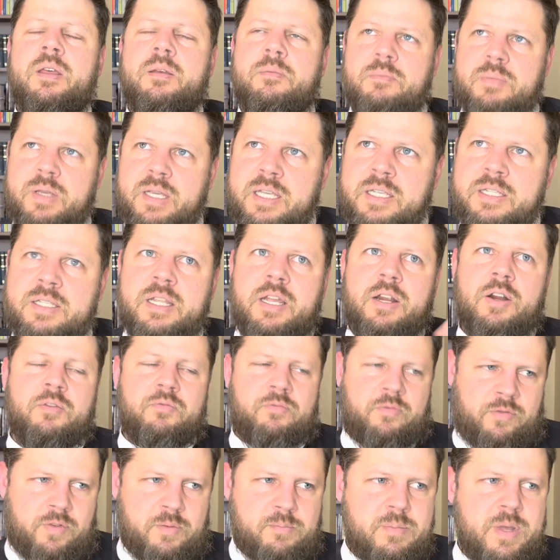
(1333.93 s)
because they're
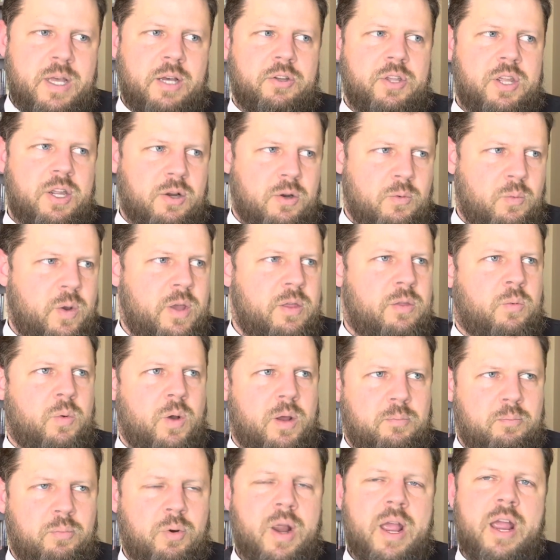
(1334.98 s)
familiar with
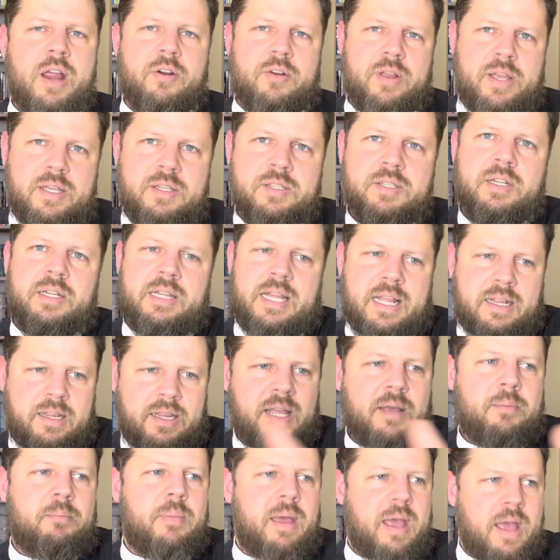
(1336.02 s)
what prayer is and let
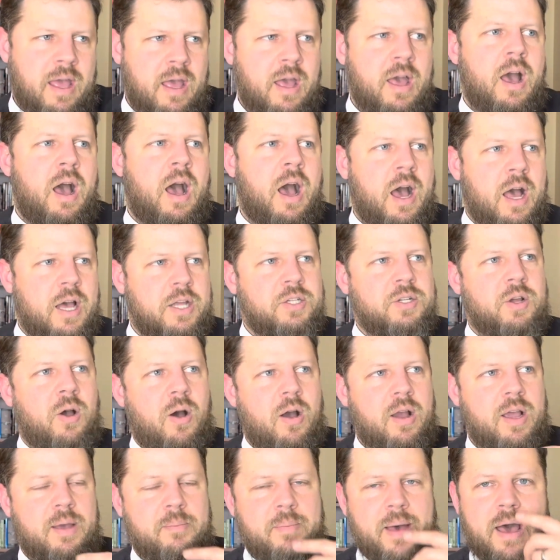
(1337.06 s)
them uh,
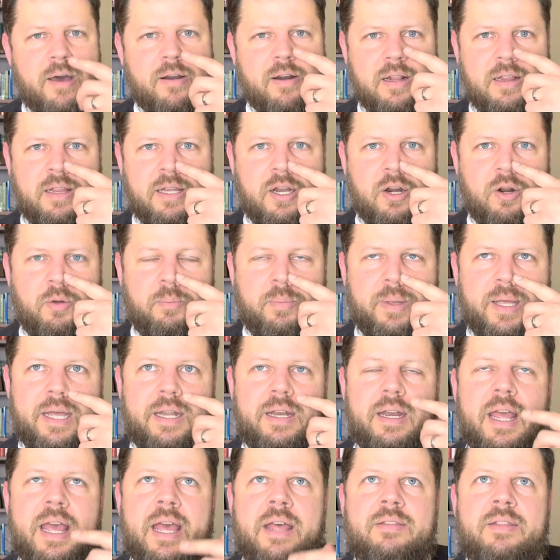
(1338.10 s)
talk about a little
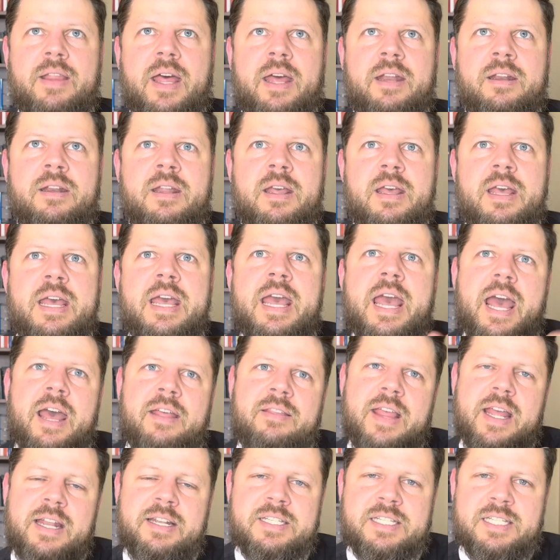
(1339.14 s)
bit and then and
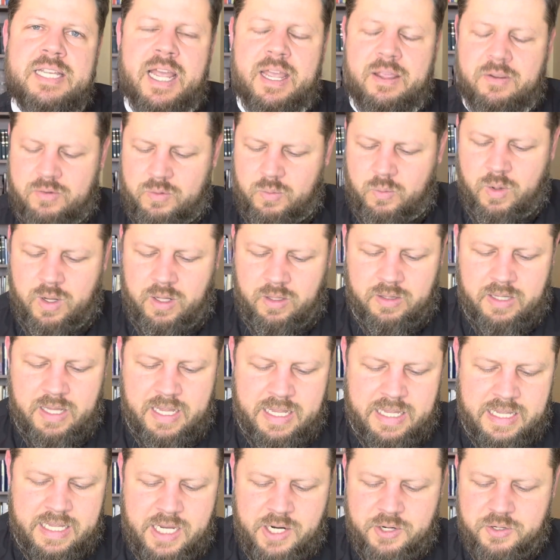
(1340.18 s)
then say, well,
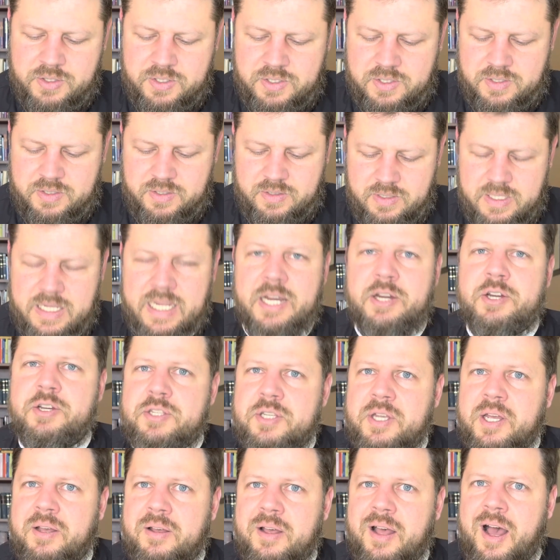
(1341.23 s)
here's here's
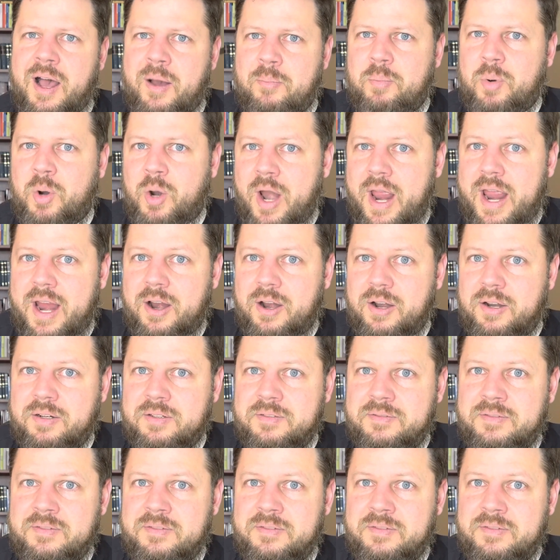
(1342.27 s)
a, a prayer